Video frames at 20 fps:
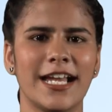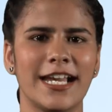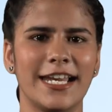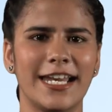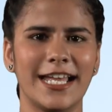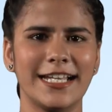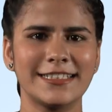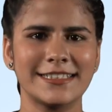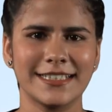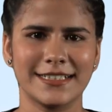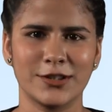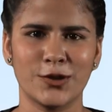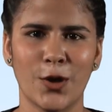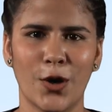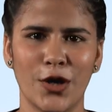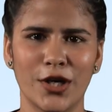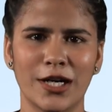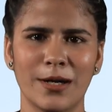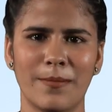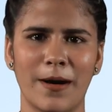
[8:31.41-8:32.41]
Let's
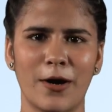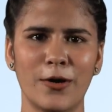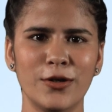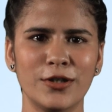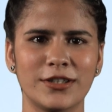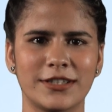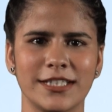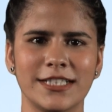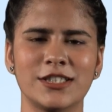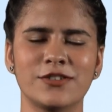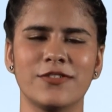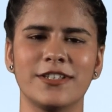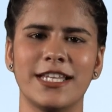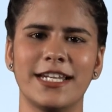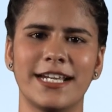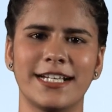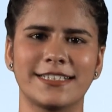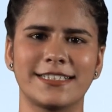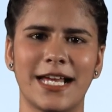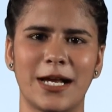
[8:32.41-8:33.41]
talk about this with
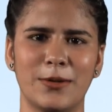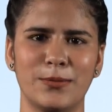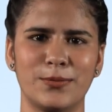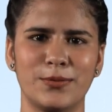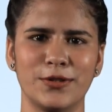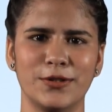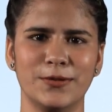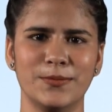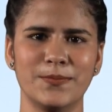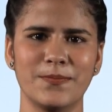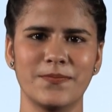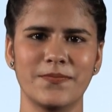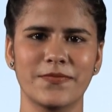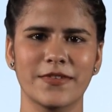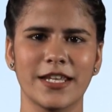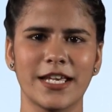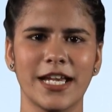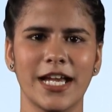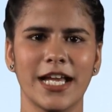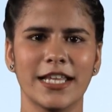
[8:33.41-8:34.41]
an example.
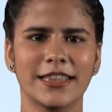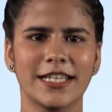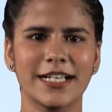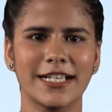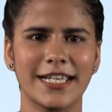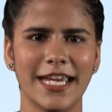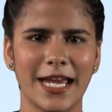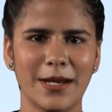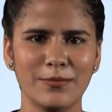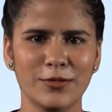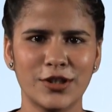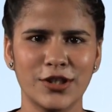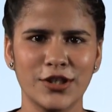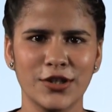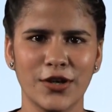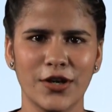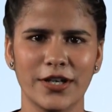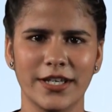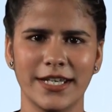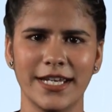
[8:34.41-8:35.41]
The game
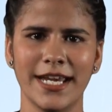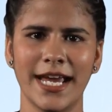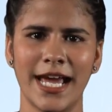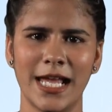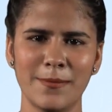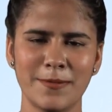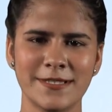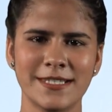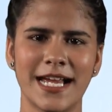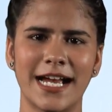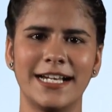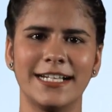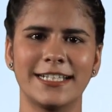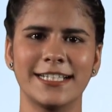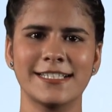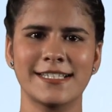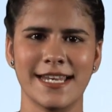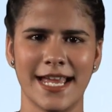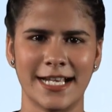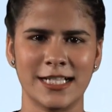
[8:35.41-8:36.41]
theory helps
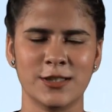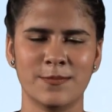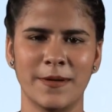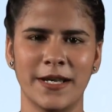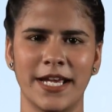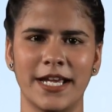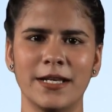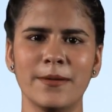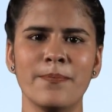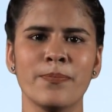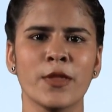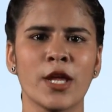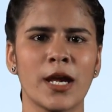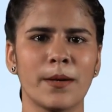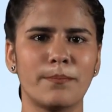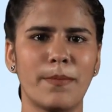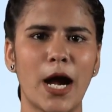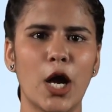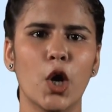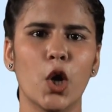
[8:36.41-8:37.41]
scientists explain
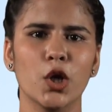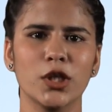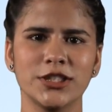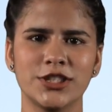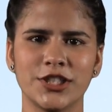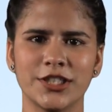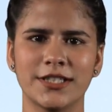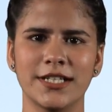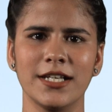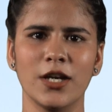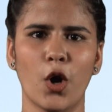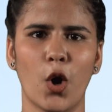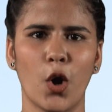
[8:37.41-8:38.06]
biological